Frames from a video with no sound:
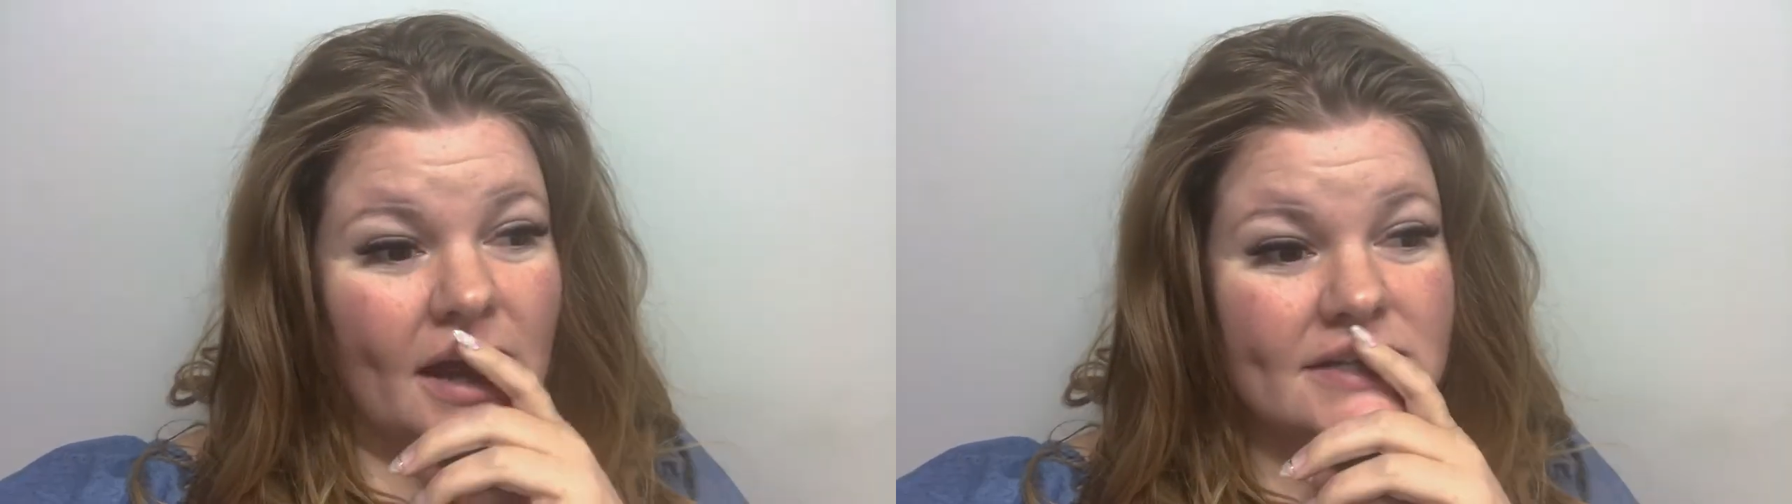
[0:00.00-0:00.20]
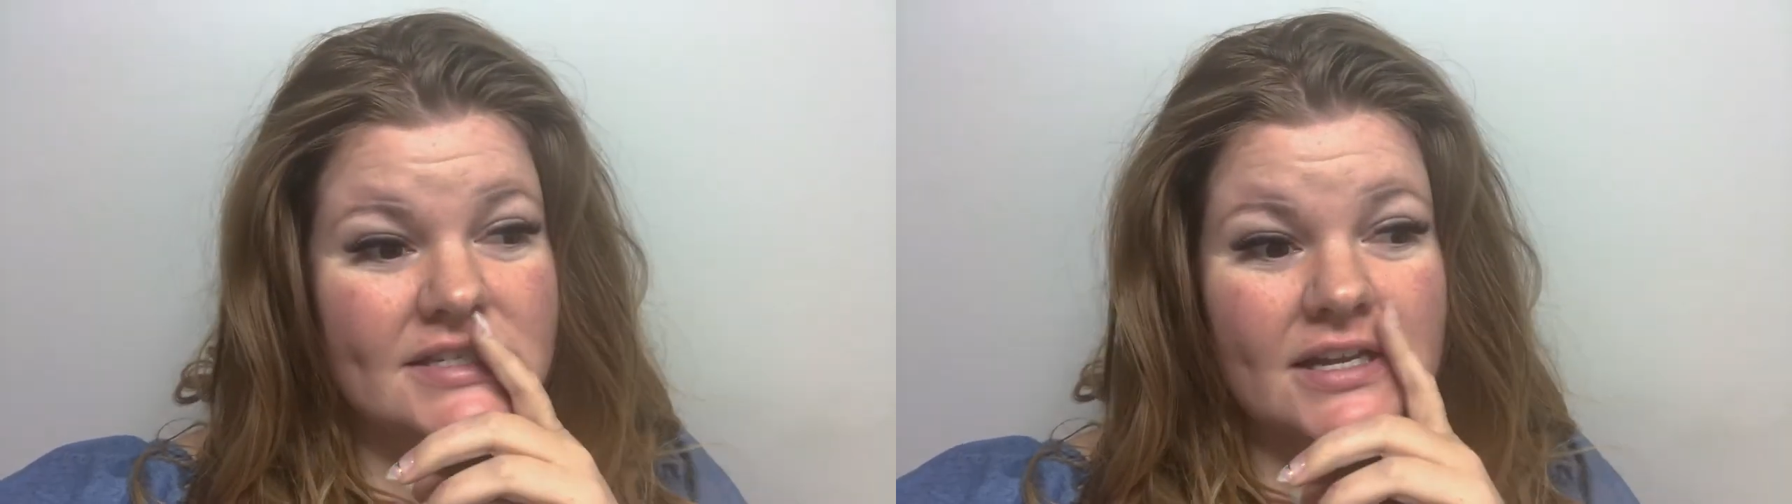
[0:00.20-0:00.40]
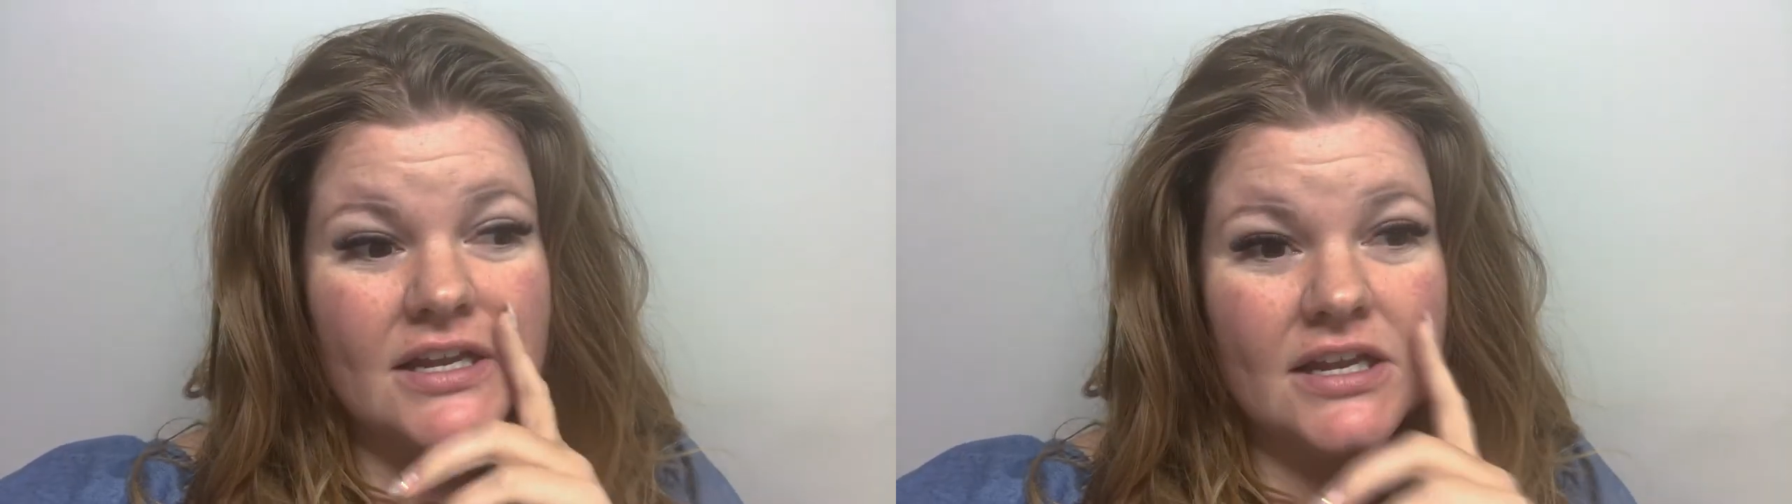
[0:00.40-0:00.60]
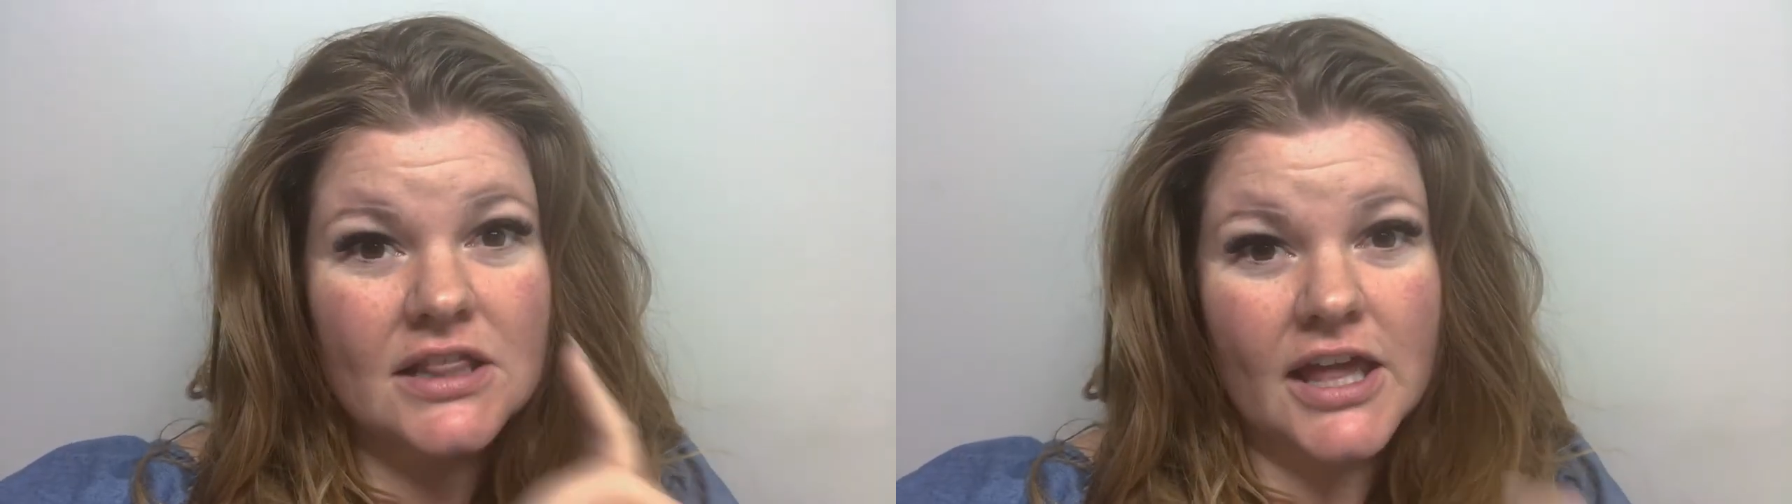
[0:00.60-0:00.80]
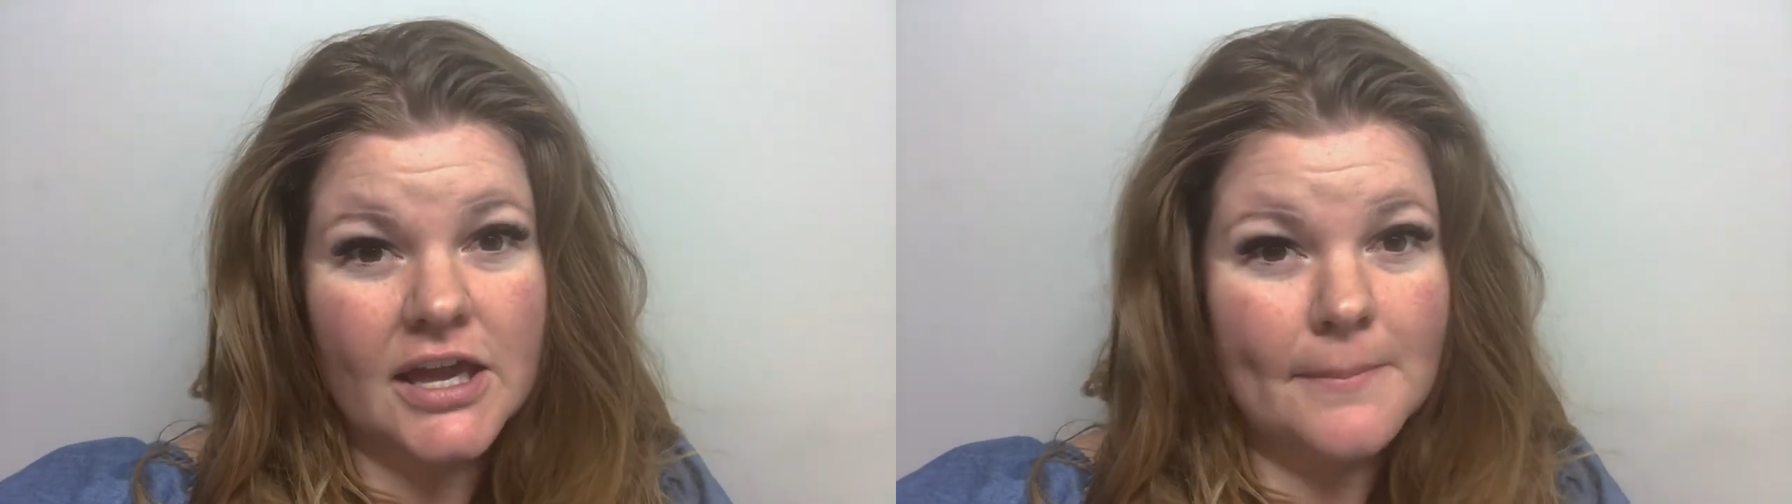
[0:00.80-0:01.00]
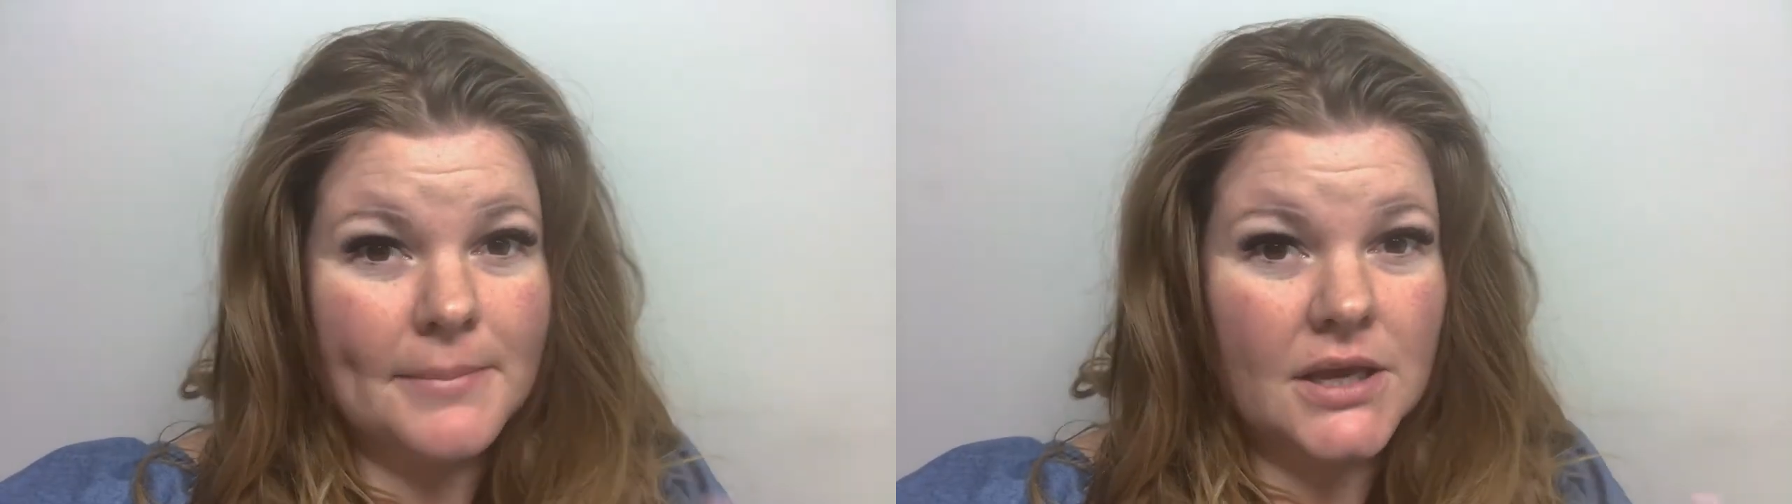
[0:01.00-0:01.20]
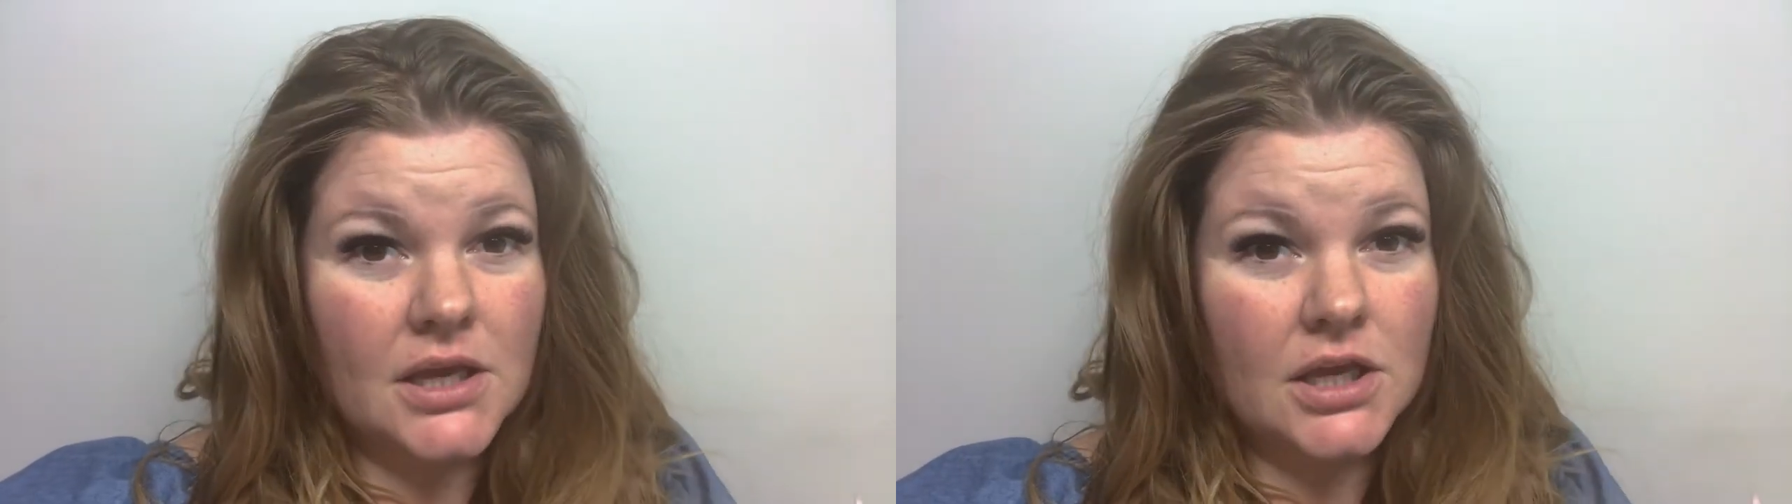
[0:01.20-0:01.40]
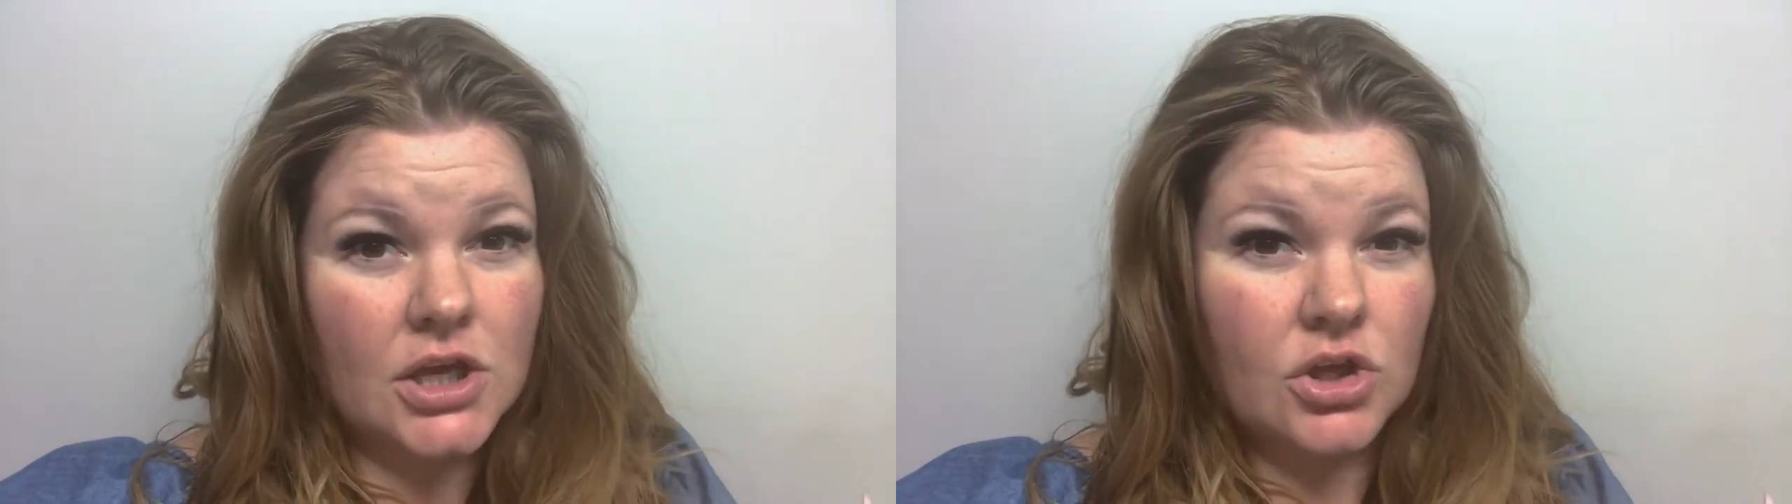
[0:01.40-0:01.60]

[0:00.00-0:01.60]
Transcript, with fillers: I did like a big